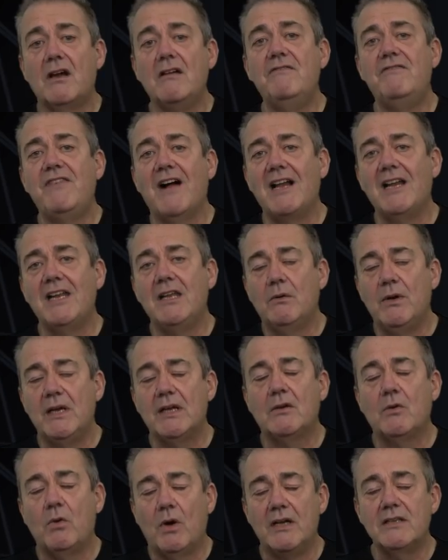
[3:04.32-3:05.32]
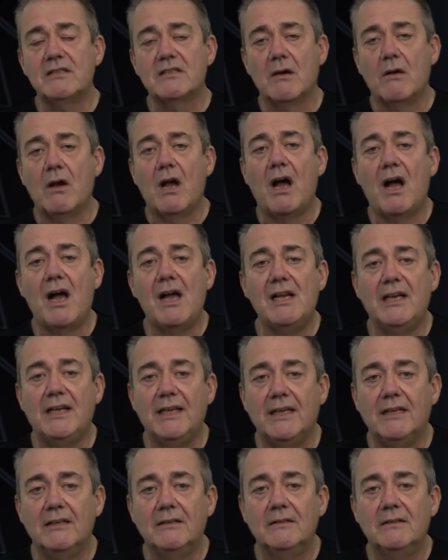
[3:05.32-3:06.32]
I value it quite so
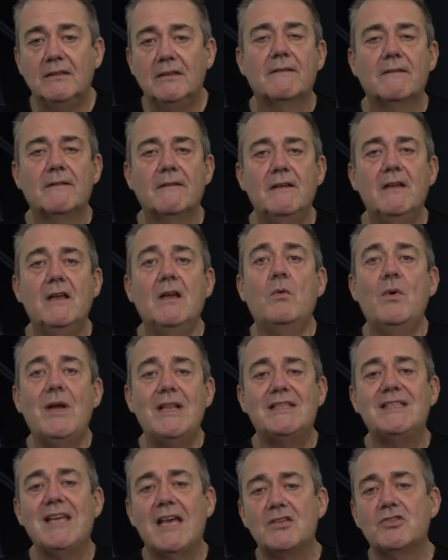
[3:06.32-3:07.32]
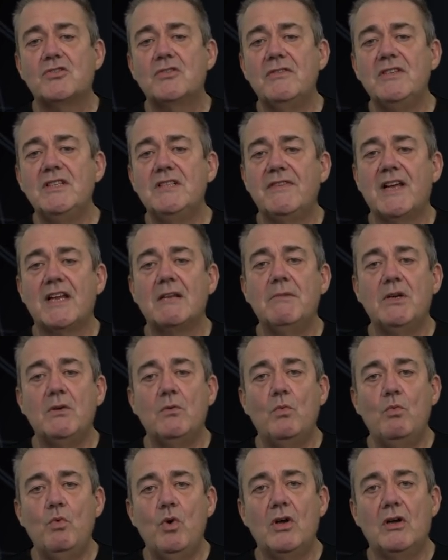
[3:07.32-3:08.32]
highly. When test driven development
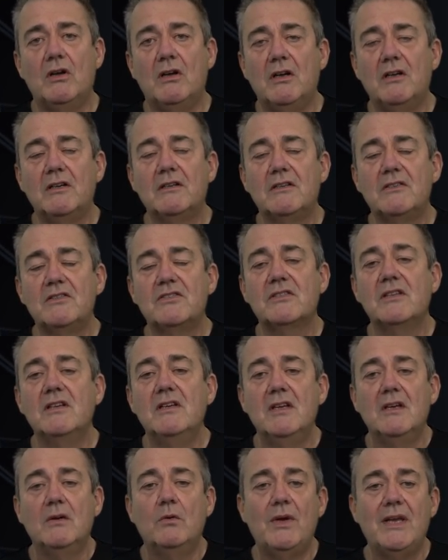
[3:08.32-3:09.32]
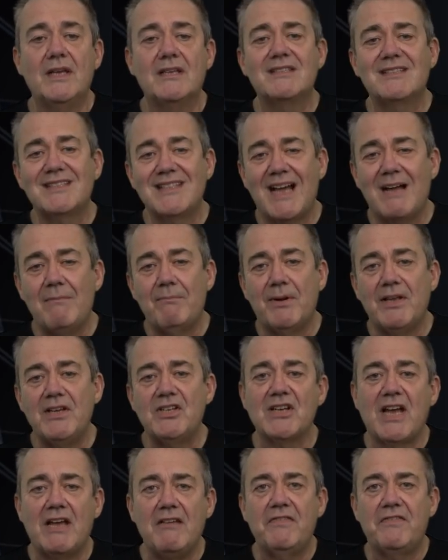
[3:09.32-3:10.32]
works, we
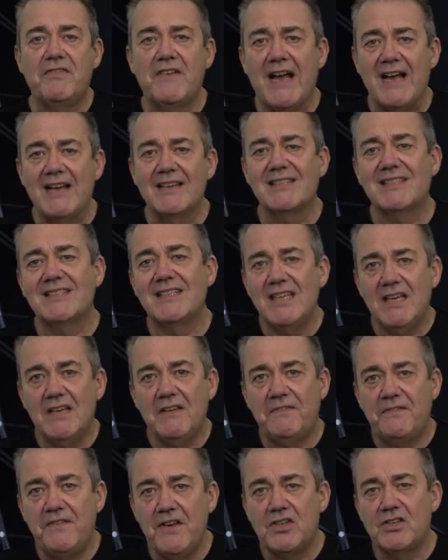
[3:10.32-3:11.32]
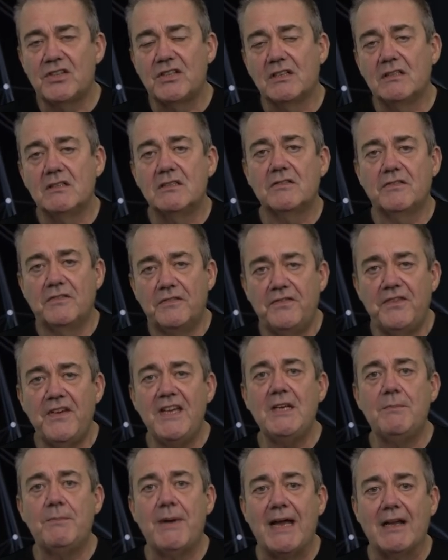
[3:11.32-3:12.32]
establish a fast, efficient
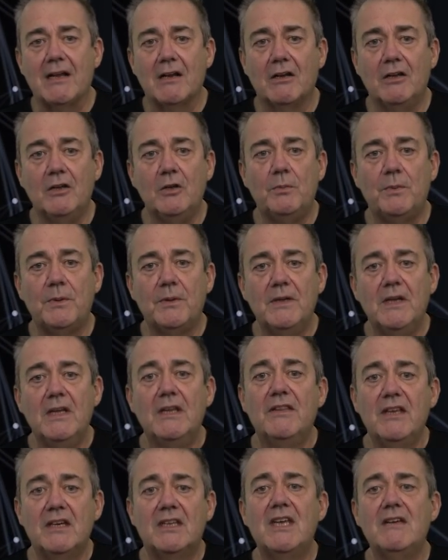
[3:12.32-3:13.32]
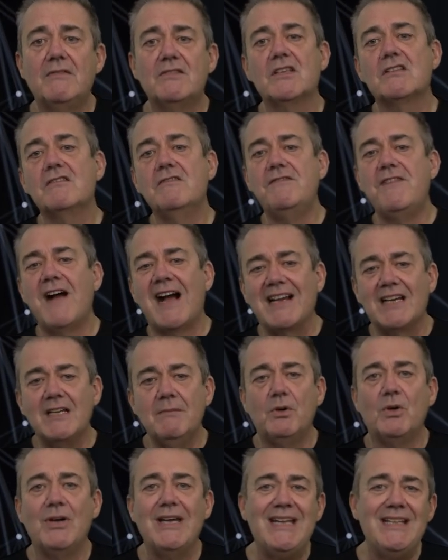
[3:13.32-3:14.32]
feedback loop that gives us a
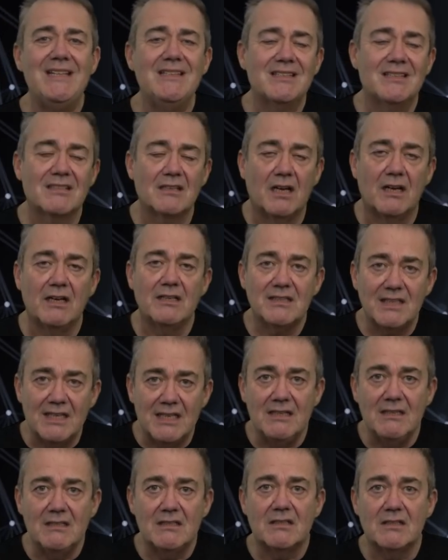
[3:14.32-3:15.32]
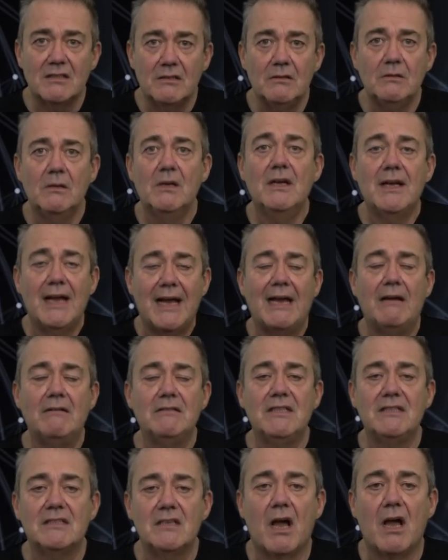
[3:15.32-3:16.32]
valuable insight into our
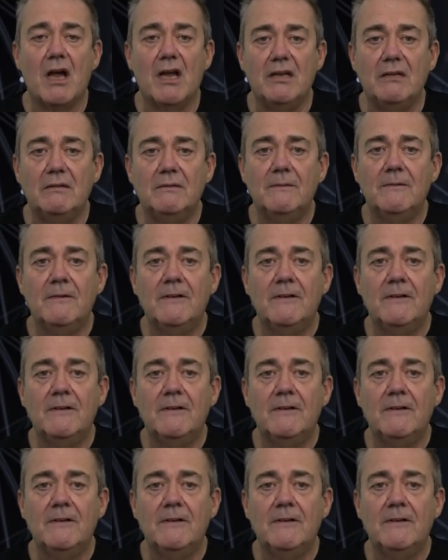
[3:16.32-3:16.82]
design.